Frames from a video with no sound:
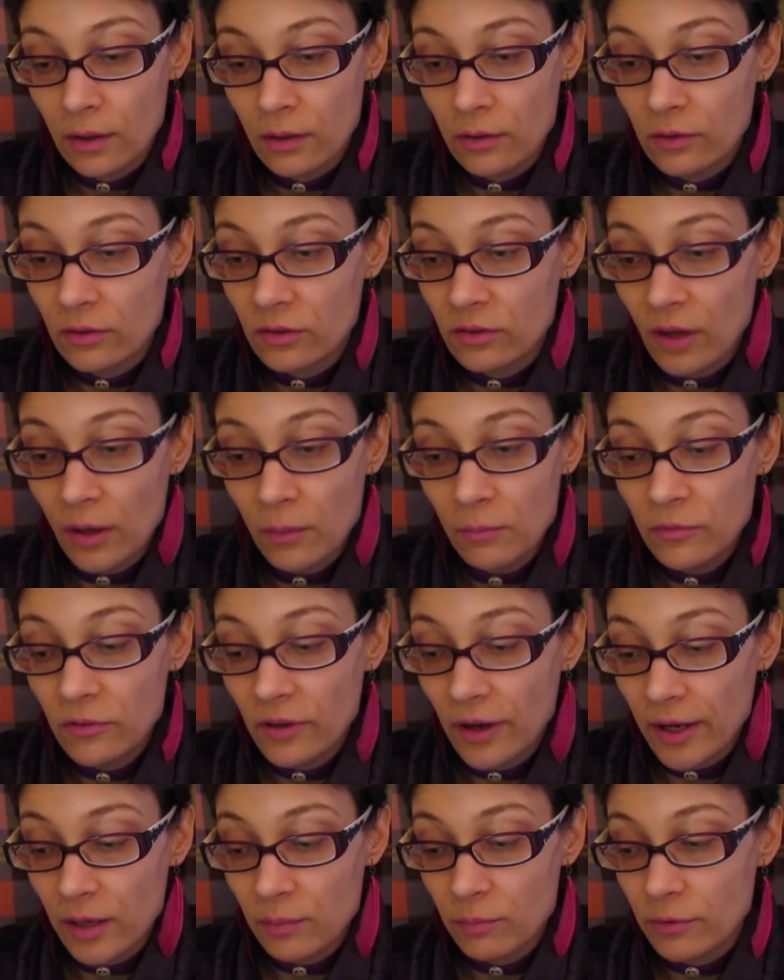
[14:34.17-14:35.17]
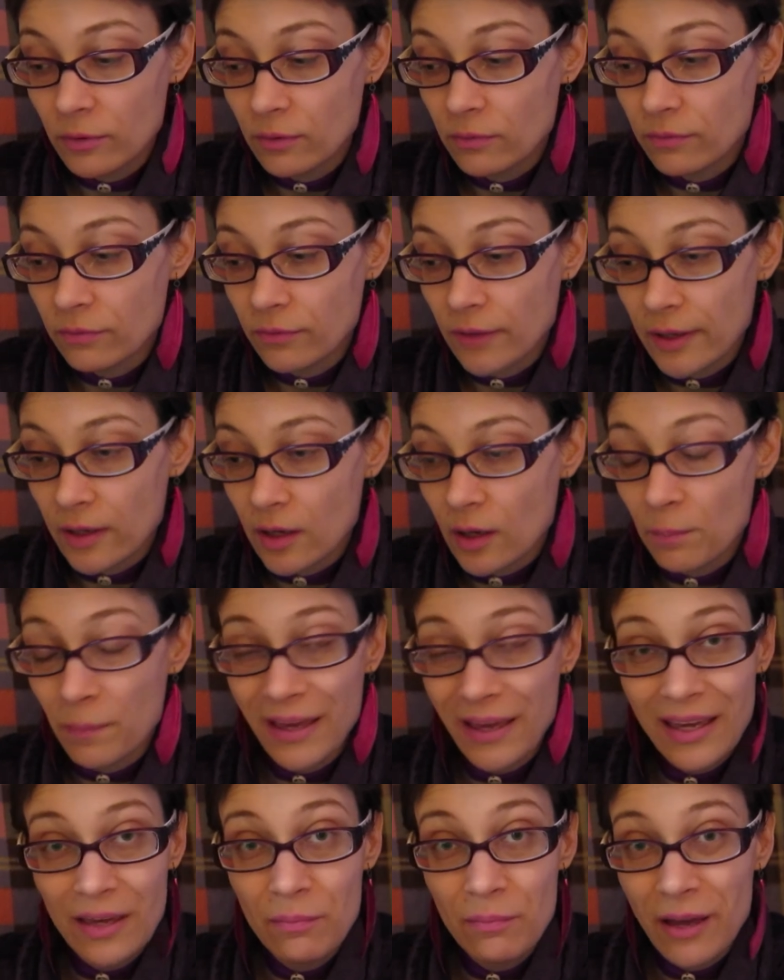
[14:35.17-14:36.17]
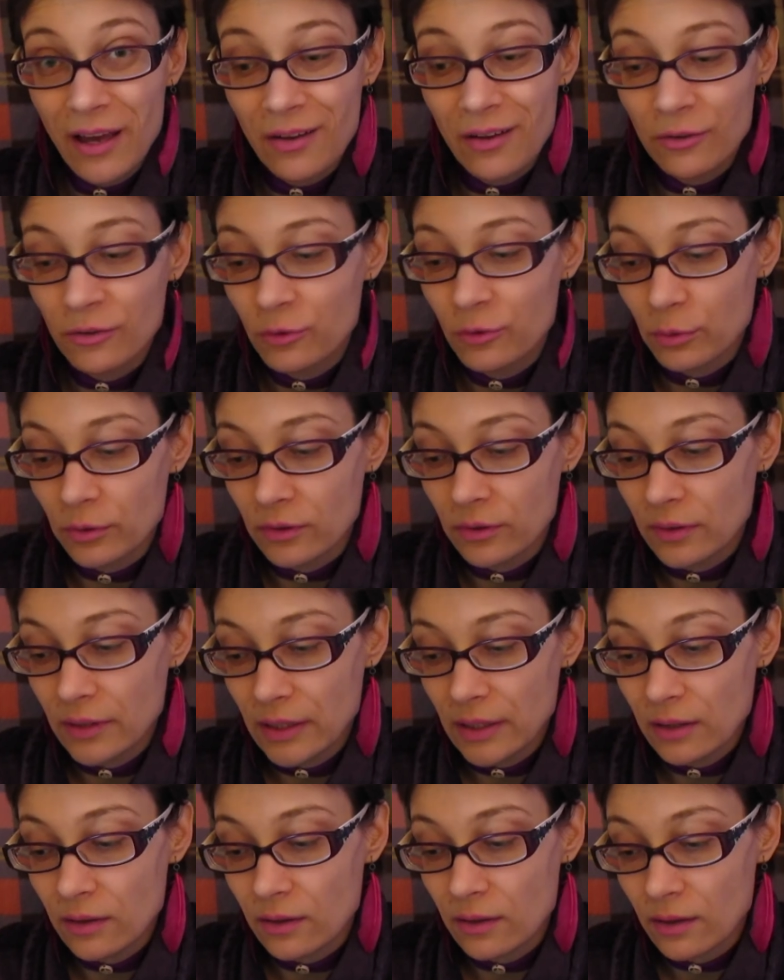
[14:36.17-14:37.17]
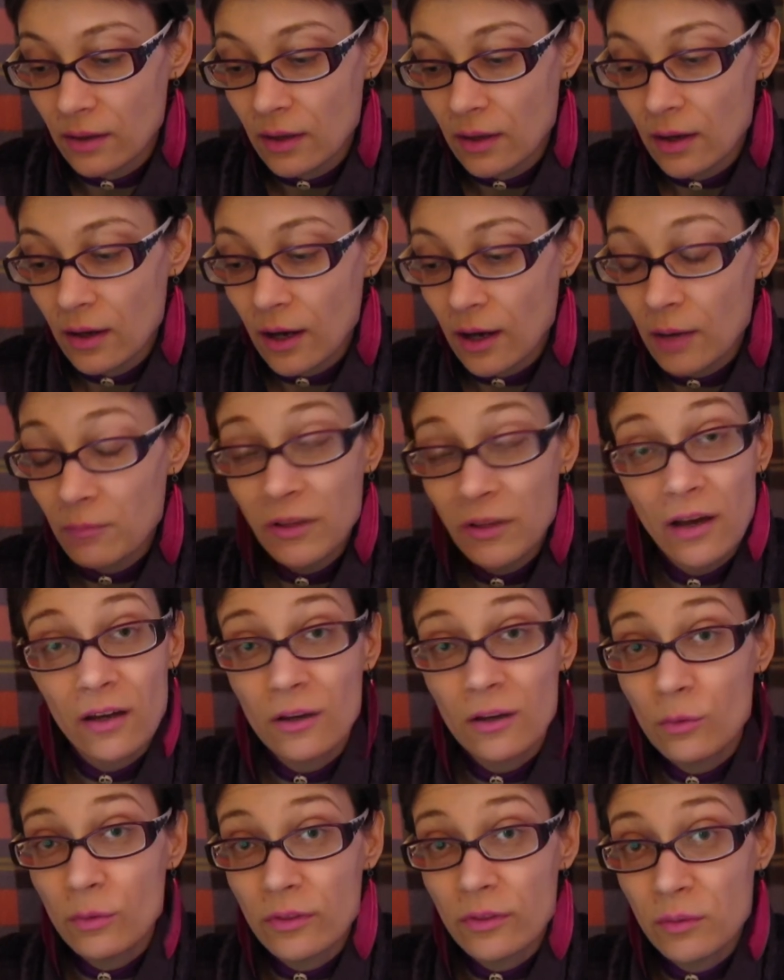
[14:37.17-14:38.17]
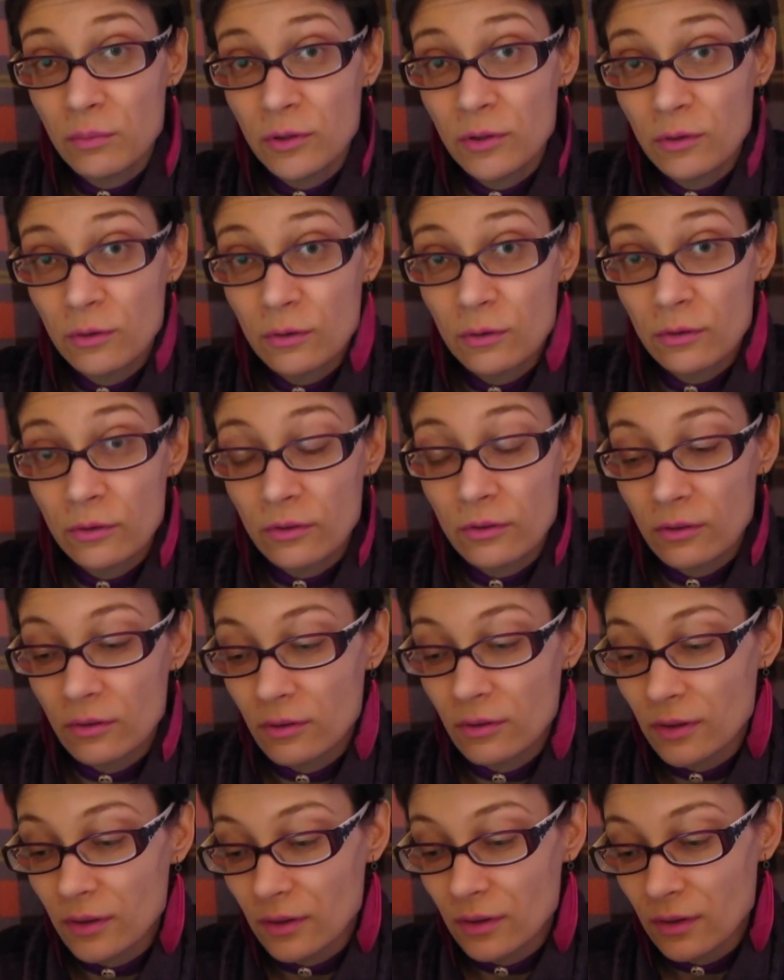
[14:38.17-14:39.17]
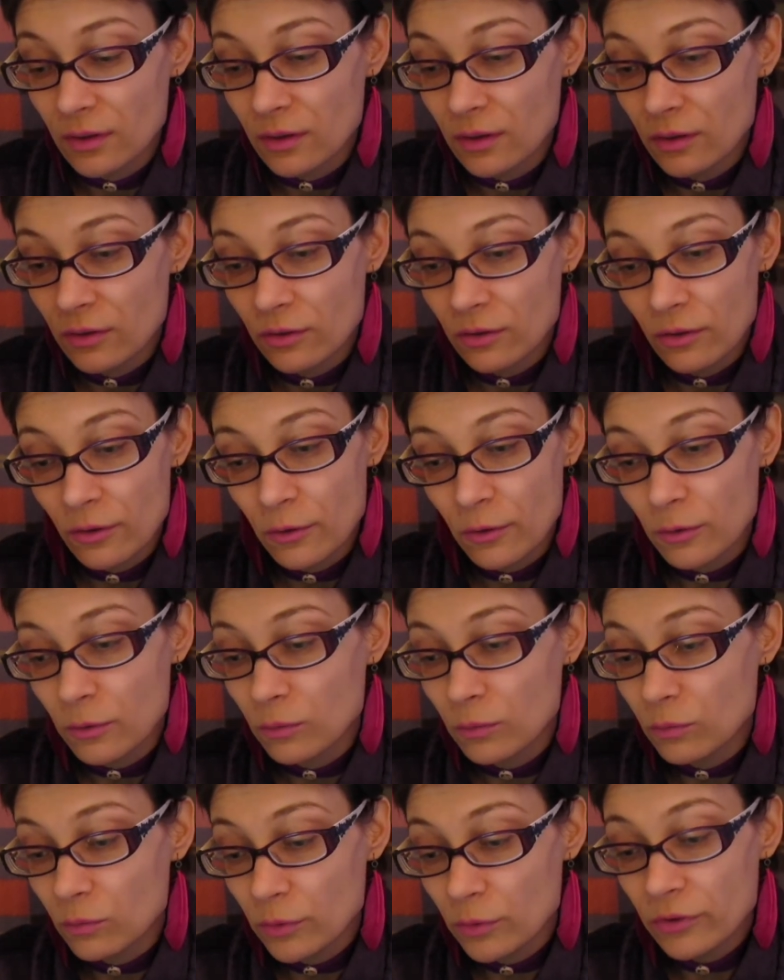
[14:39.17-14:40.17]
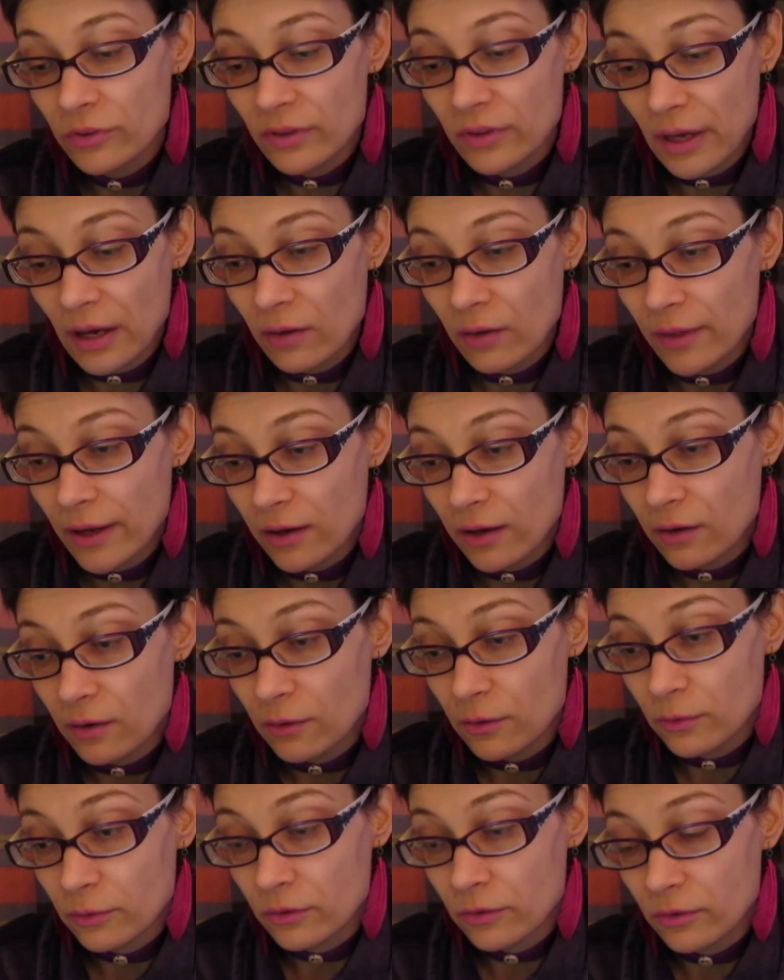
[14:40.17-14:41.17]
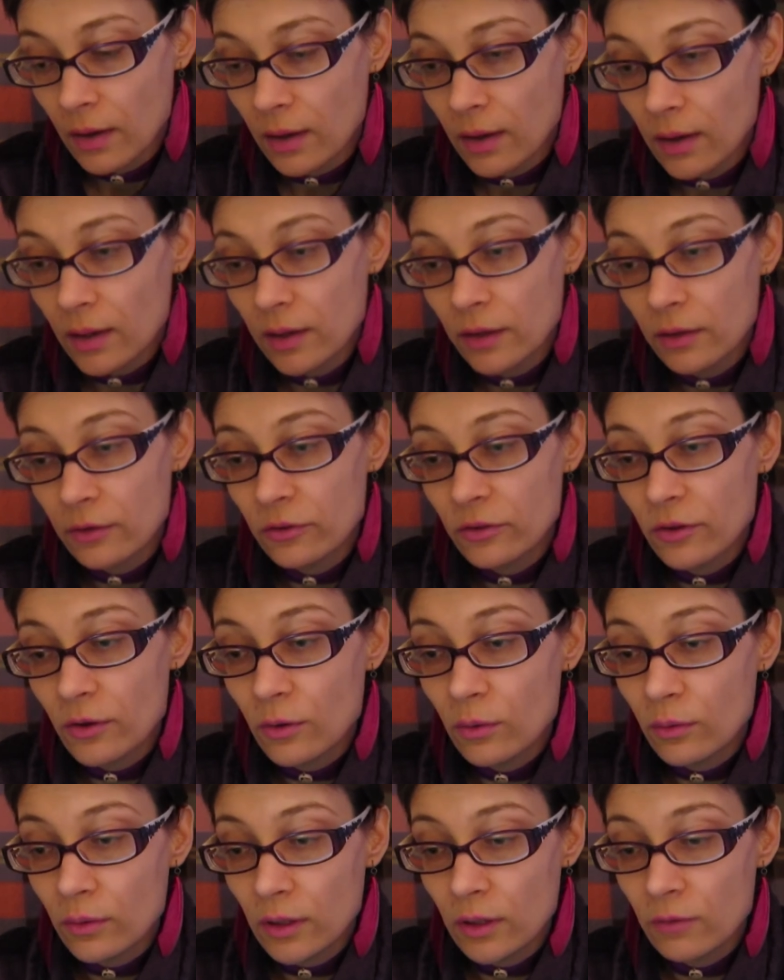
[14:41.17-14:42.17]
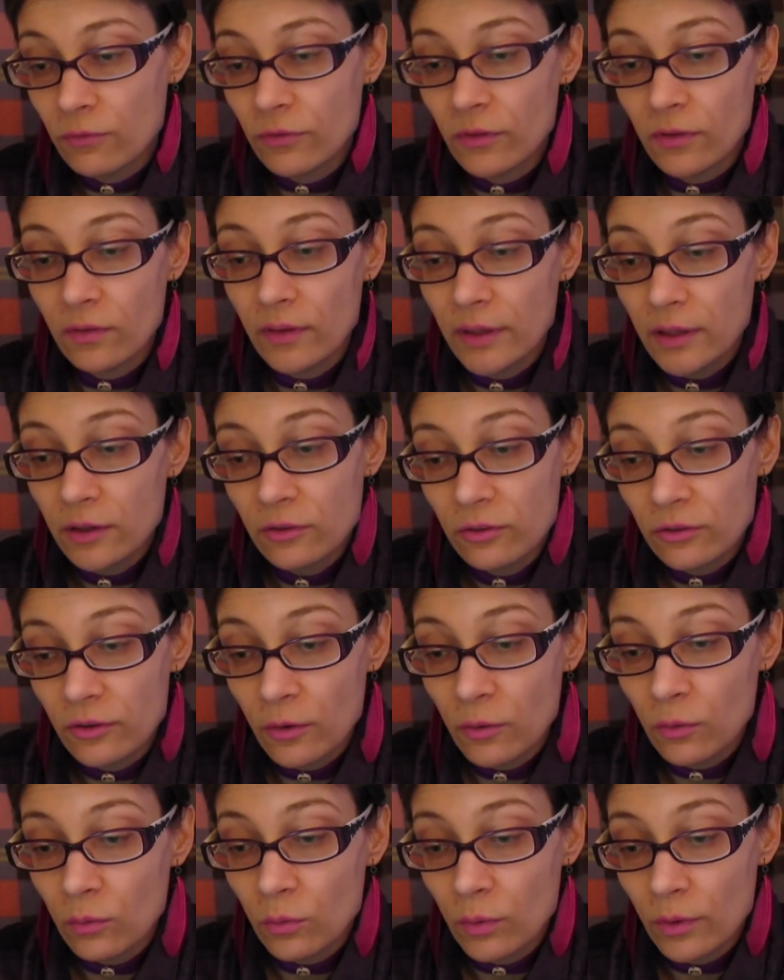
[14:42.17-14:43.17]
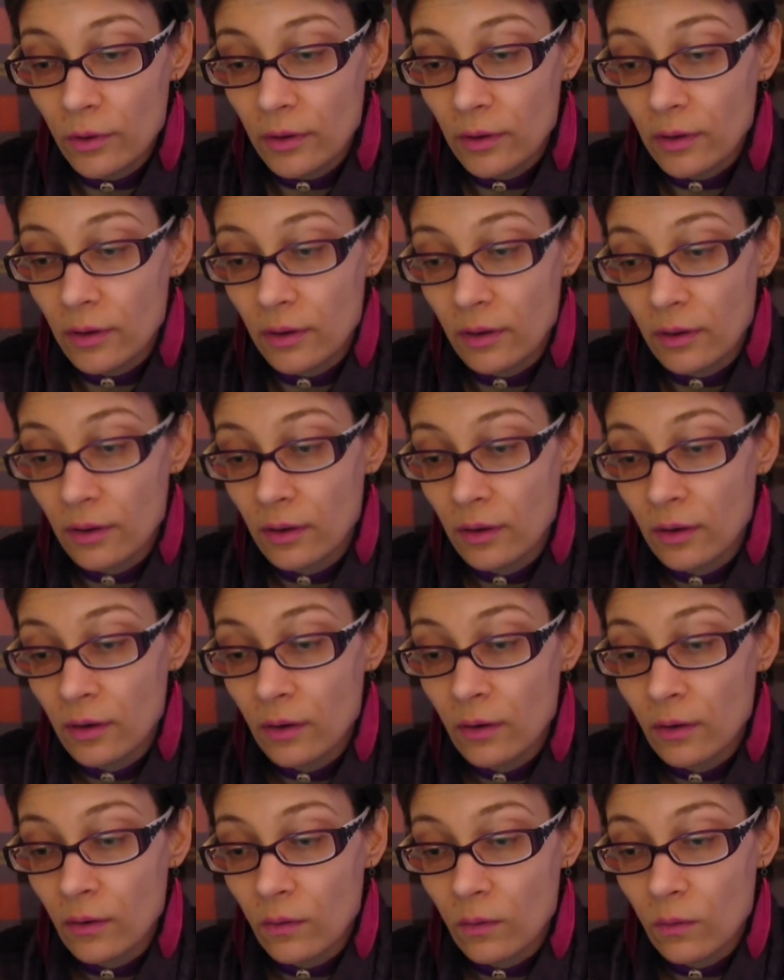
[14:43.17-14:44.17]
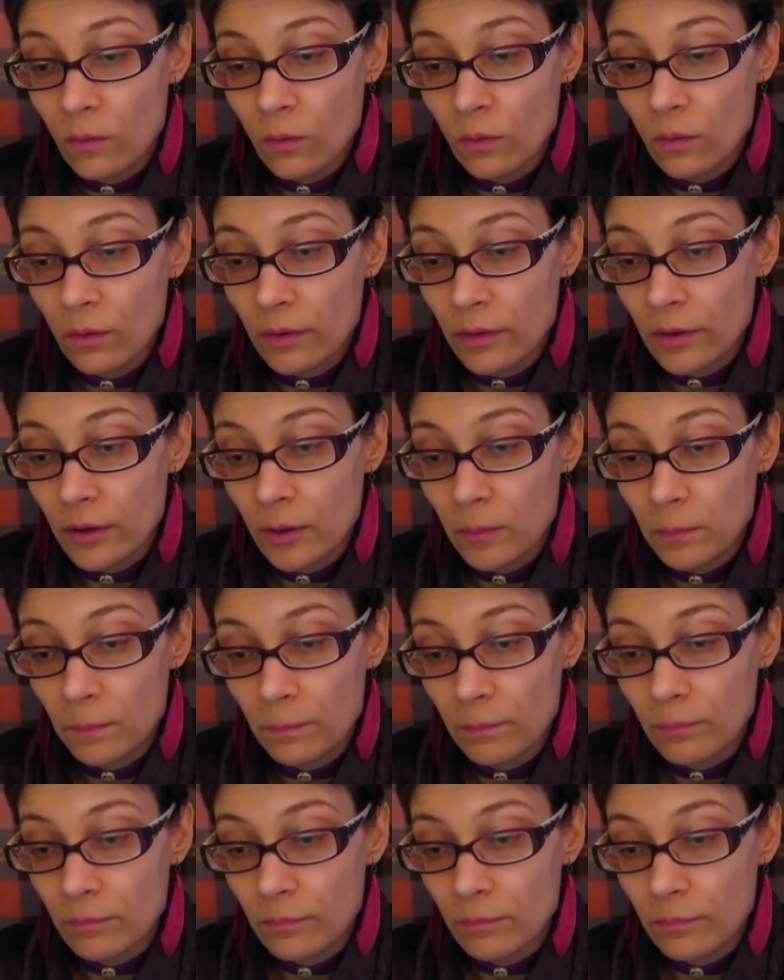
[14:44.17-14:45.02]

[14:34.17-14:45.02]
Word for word: some type of like a PayPal sort of link. I'm not good with computers, so we'll see how that goes. Uh, so if the links don't work or